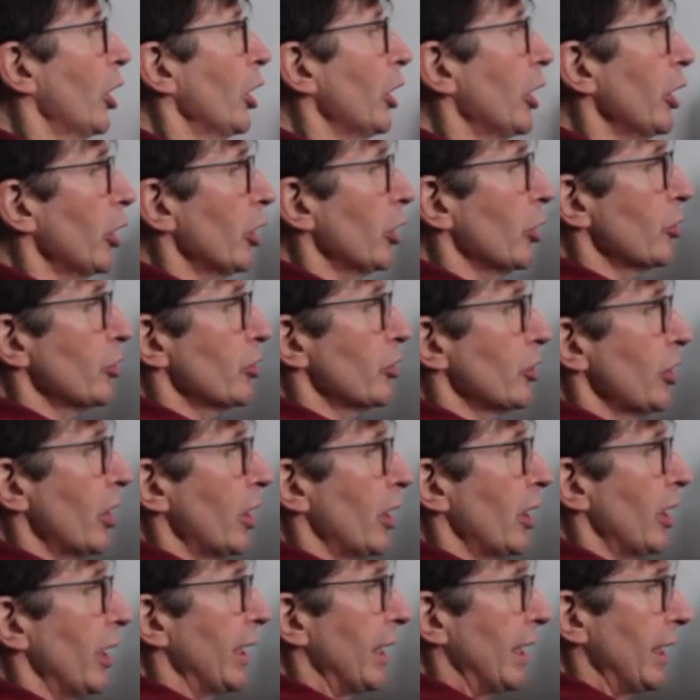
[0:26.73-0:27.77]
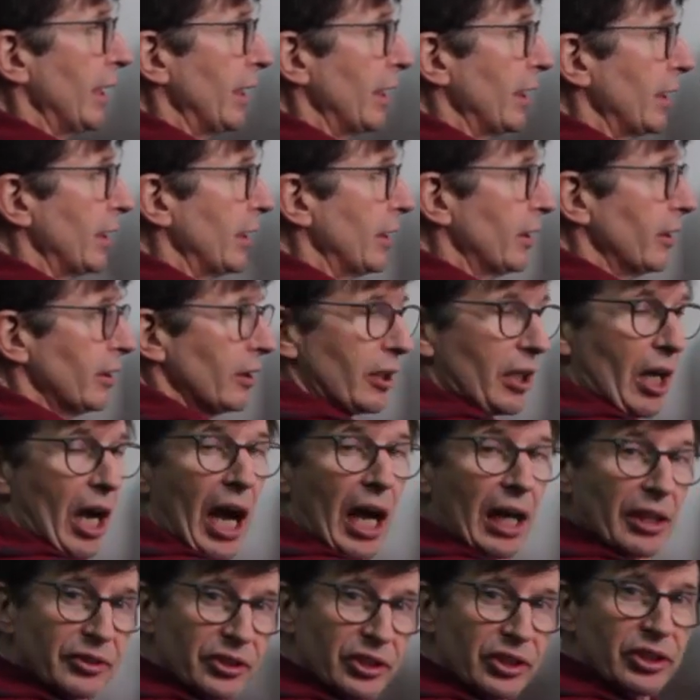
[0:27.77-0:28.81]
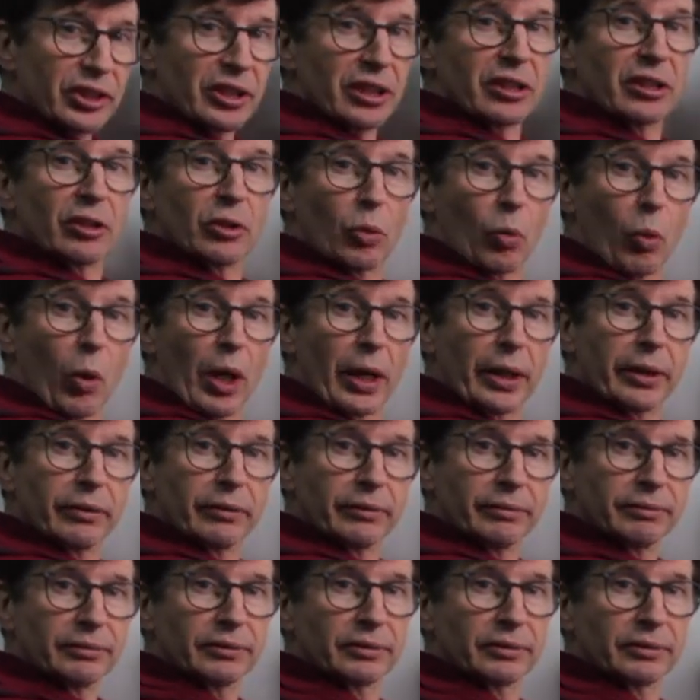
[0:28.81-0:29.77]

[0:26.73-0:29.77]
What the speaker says: is a constant one,